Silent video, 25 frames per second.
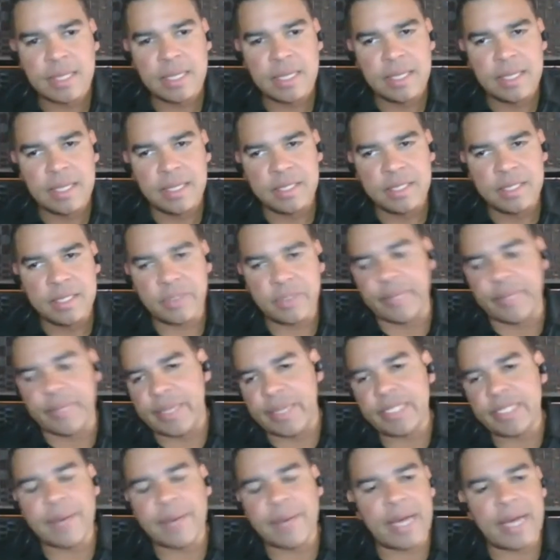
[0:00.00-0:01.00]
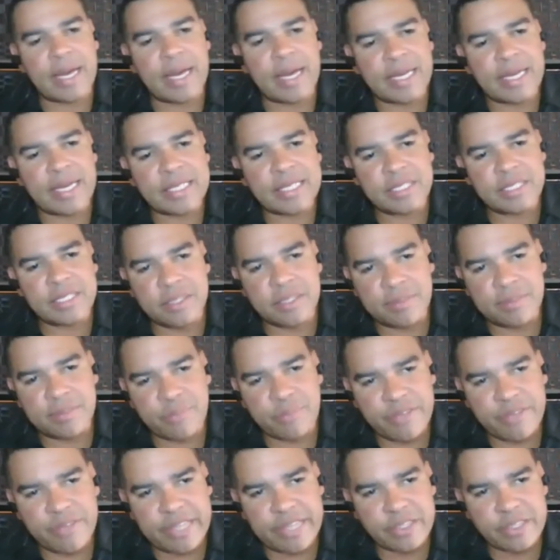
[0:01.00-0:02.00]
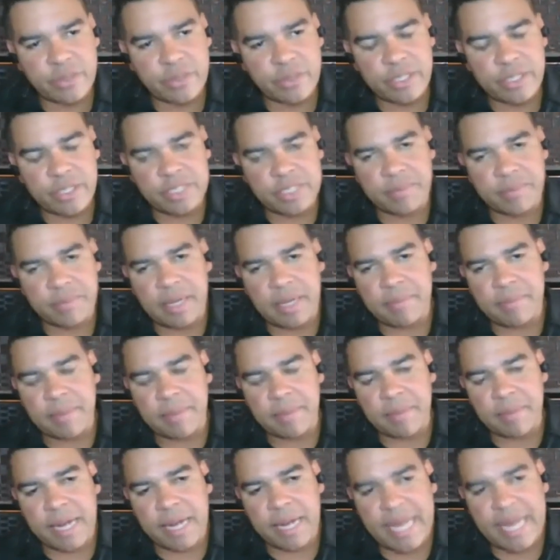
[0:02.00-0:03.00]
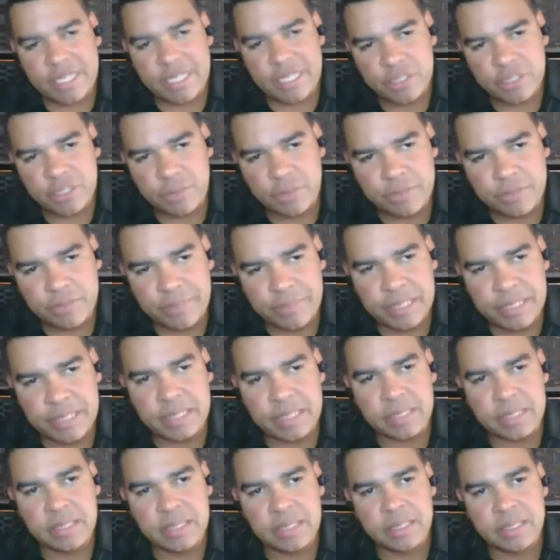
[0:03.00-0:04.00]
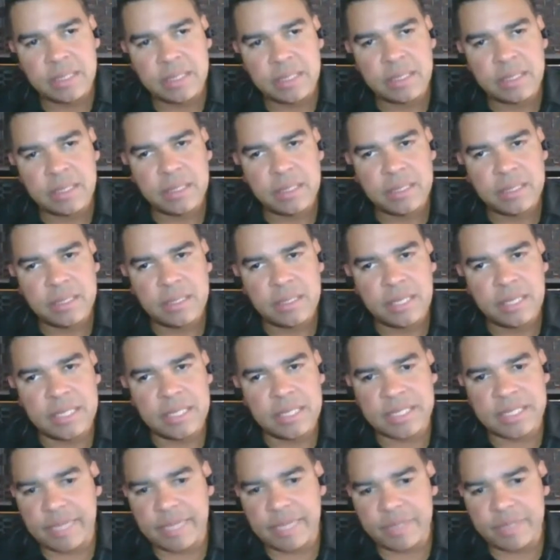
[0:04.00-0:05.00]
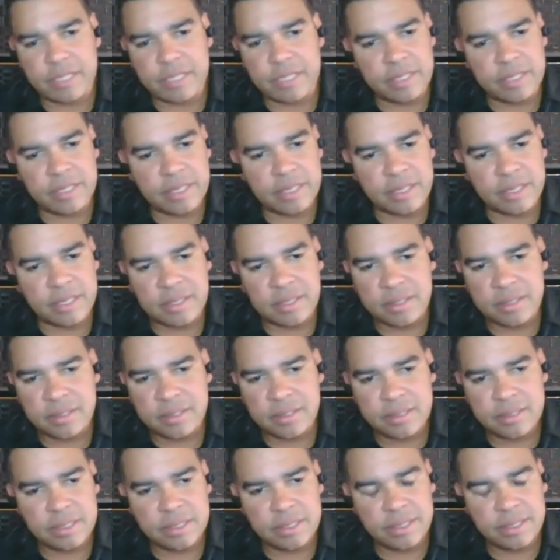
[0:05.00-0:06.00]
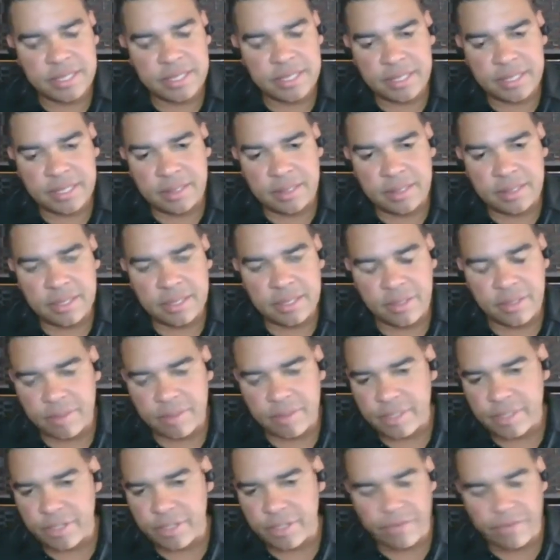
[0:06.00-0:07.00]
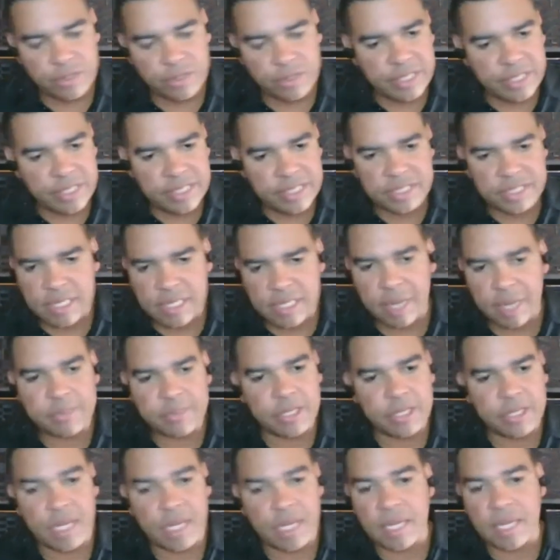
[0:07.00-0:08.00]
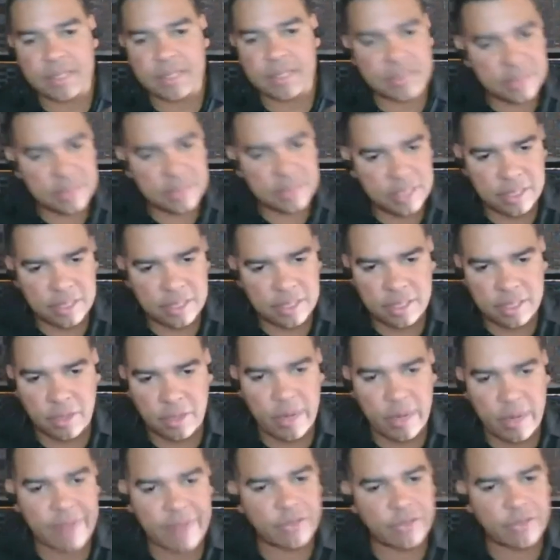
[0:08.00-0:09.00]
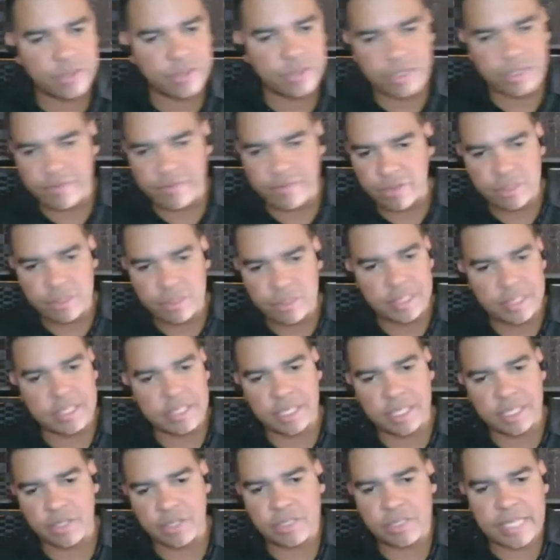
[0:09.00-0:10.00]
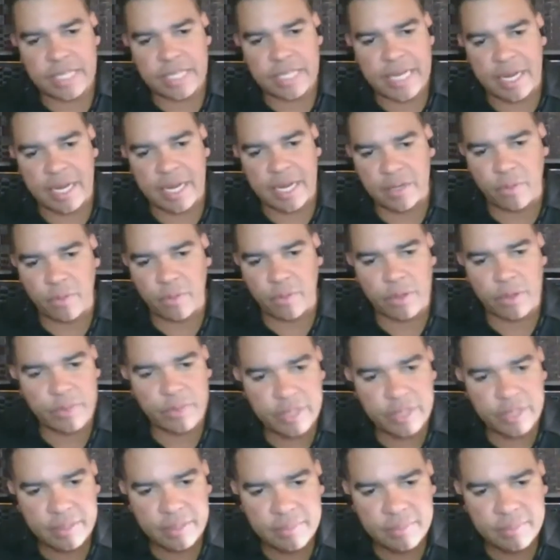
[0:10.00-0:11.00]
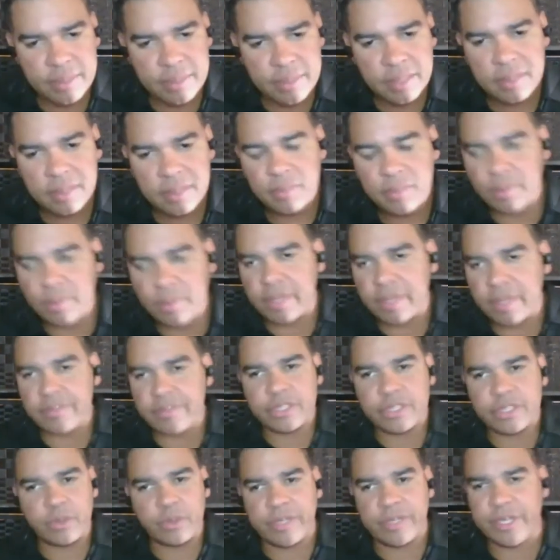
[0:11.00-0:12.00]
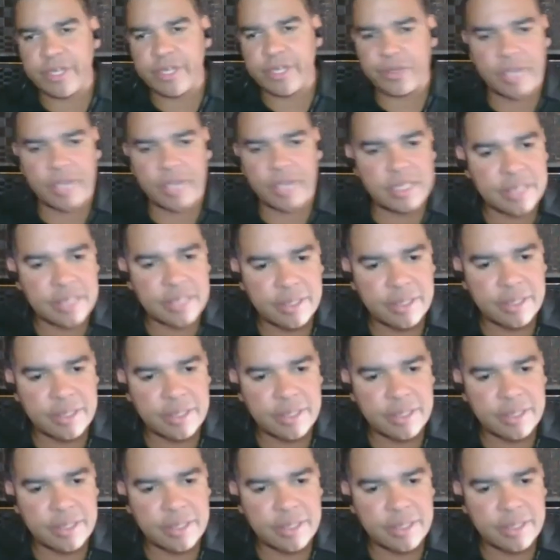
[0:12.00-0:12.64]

So, anyway, I, I guess to briefly answer the question, my, my answer would be, it's not up to the to the you know universities. It's up to us to go after those universities and understand how to work with them. We'd love to sort of hear your thoughts there.